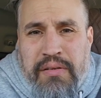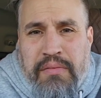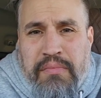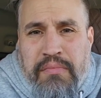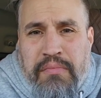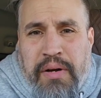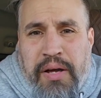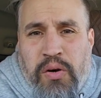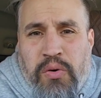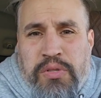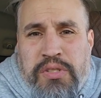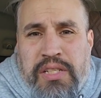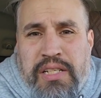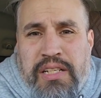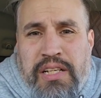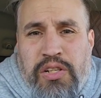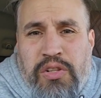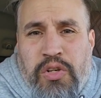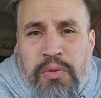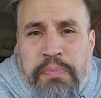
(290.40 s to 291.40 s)

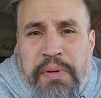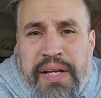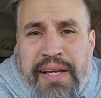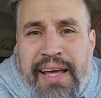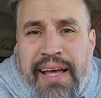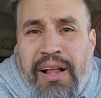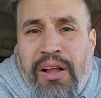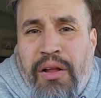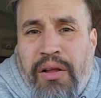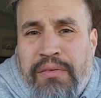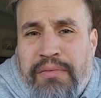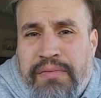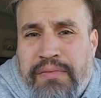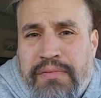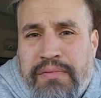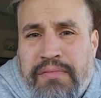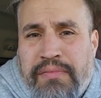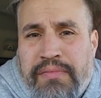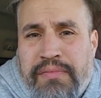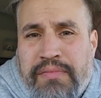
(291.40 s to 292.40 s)
OCD looping hell,
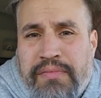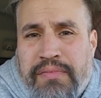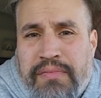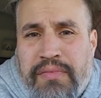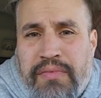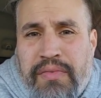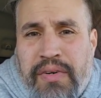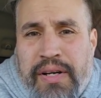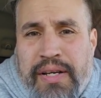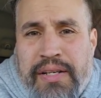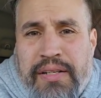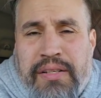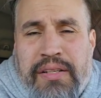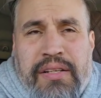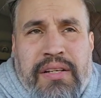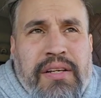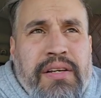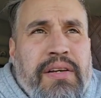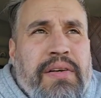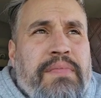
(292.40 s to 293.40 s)
right?
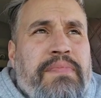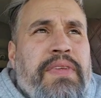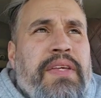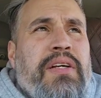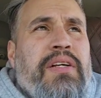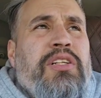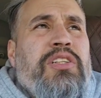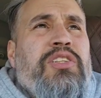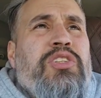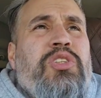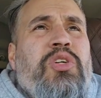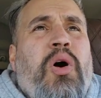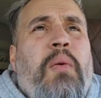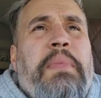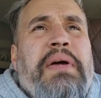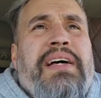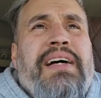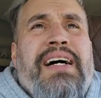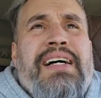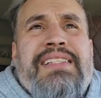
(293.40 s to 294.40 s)
So
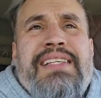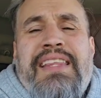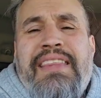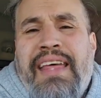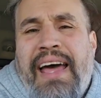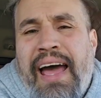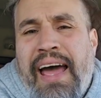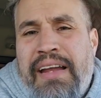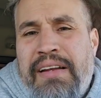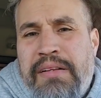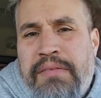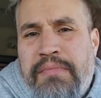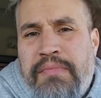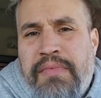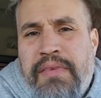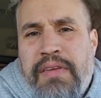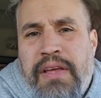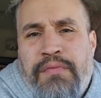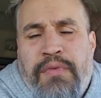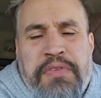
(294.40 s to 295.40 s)
because of that,
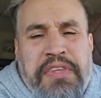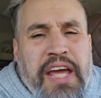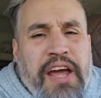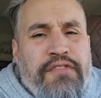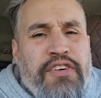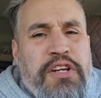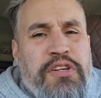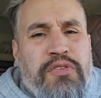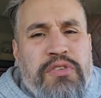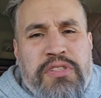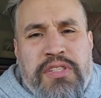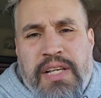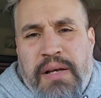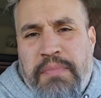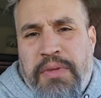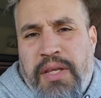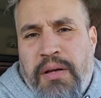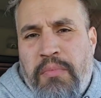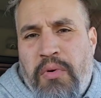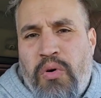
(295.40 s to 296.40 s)
with every new
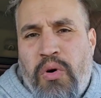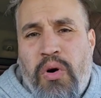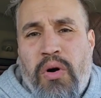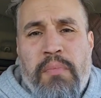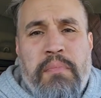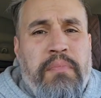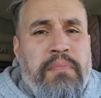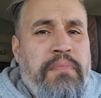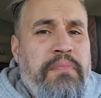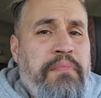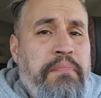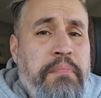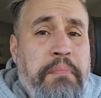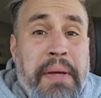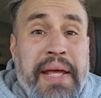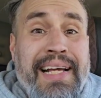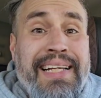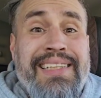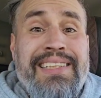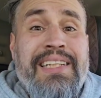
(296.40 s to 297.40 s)
symptom or
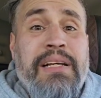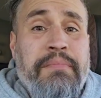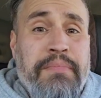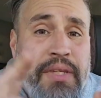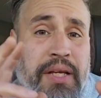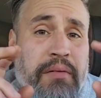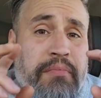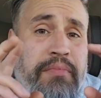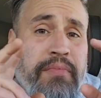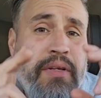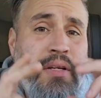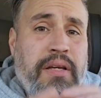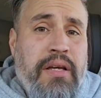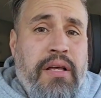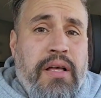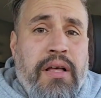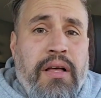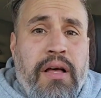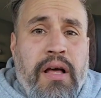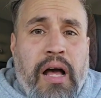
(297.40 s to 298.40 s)
big symptom,
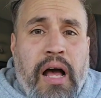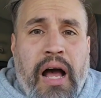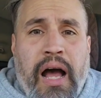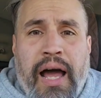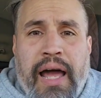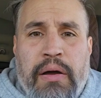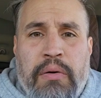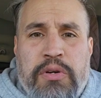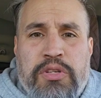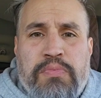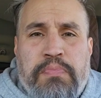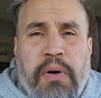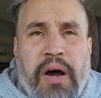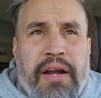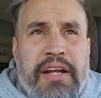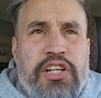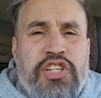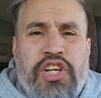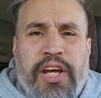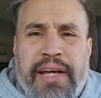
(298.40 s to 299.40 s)
I was
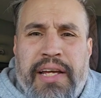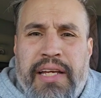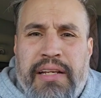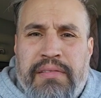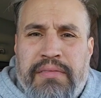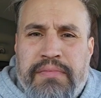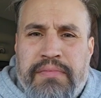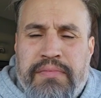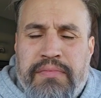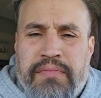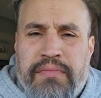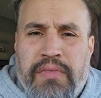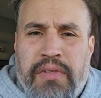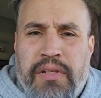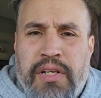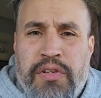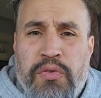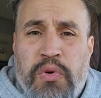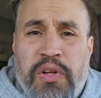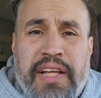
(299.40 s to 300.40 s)
body checking
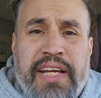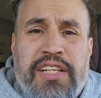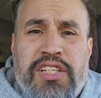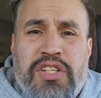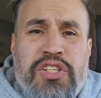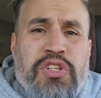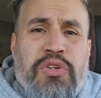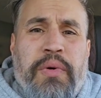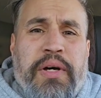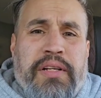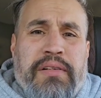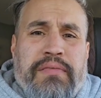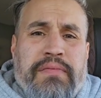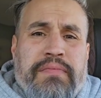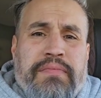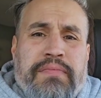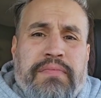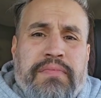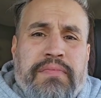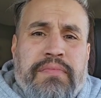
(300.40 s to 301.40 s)
in relation to it.
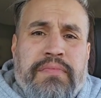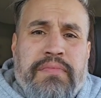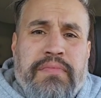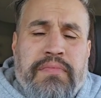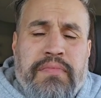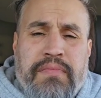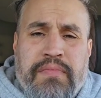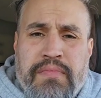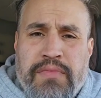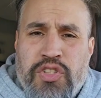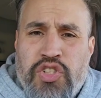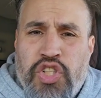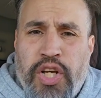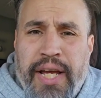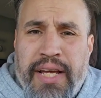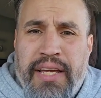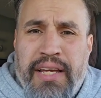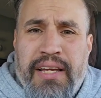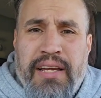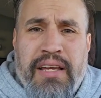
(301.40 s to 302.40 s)

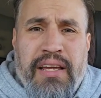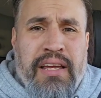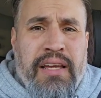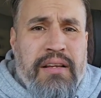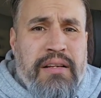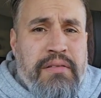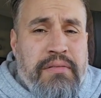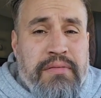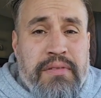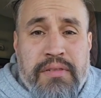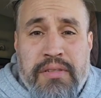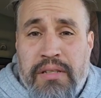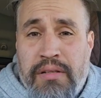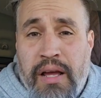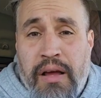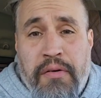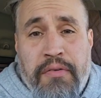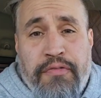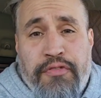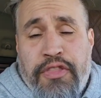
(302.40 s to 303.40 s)
checking.
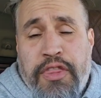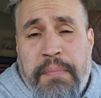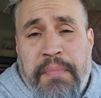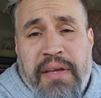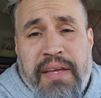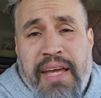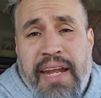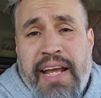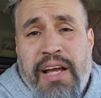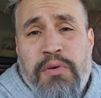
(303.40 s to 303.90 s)
From the beginning, it